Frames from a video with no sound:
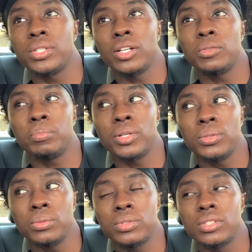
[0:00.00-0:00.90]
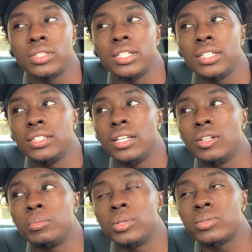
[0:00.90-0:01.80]
They don't post. They
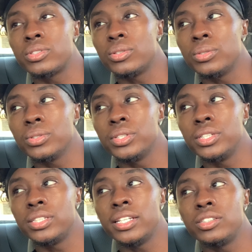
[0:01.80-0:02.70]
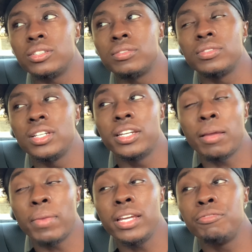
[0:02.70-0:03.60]
don't post stories. They just they
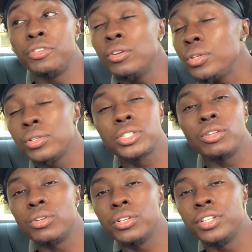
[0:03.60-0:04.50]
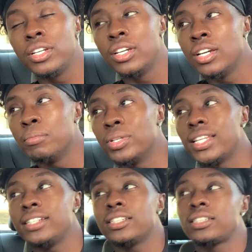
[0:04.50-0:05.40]
may view your story, but
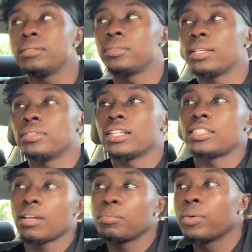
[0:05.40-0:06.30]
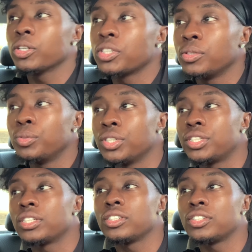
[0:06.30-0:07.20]
they just the, the, the type of person who
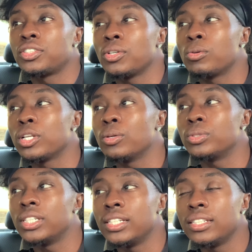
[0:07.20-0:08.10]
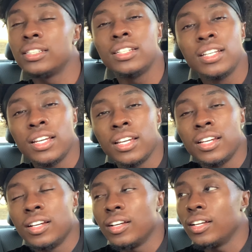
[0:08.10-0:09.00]
just just so closed in
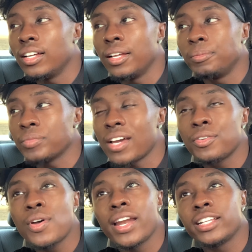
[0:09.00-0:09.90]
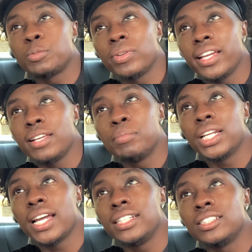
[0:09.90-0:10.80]
uh, I don't know how to explain it, but
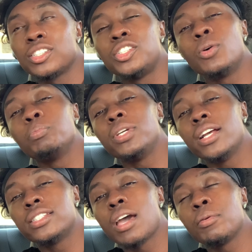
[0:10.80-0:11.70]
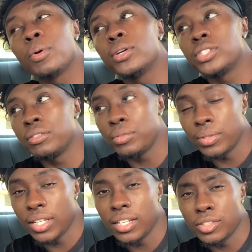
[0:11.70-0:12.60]
like, just don't be that type of person if you
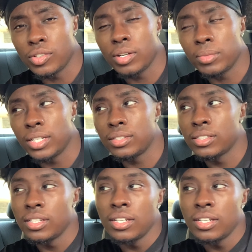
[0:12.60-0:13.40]
want to get Instagram likes.